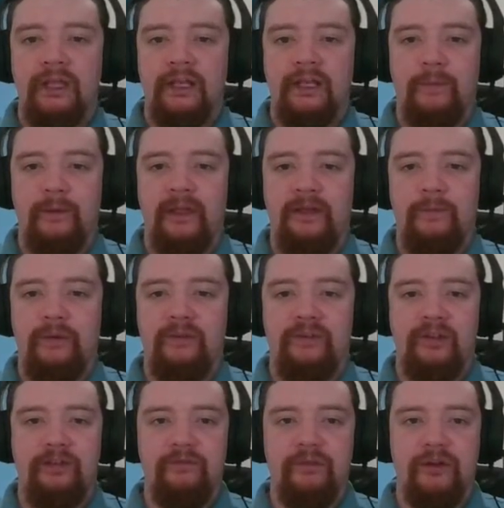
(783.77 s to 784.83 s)
Now here we
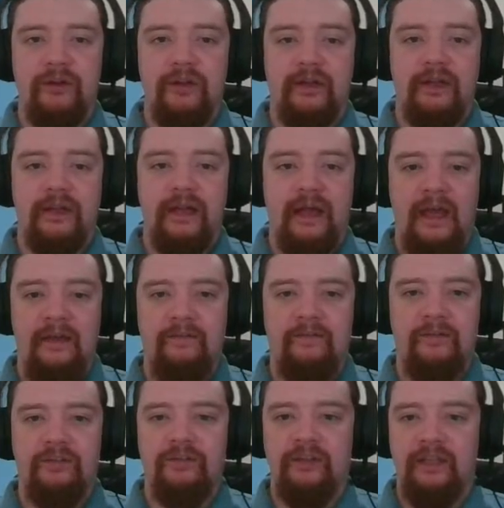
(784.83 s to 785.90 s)
see rook f
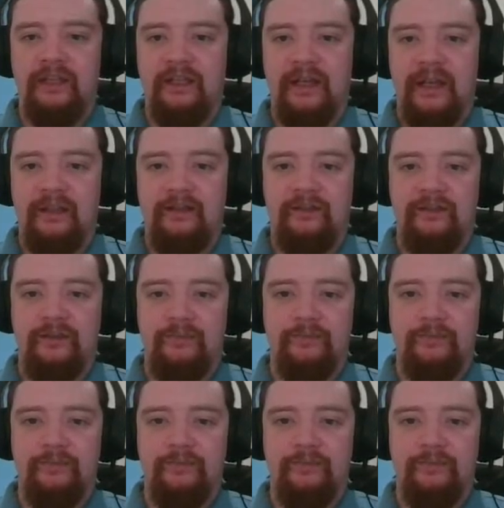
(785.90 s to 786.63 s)
to e8,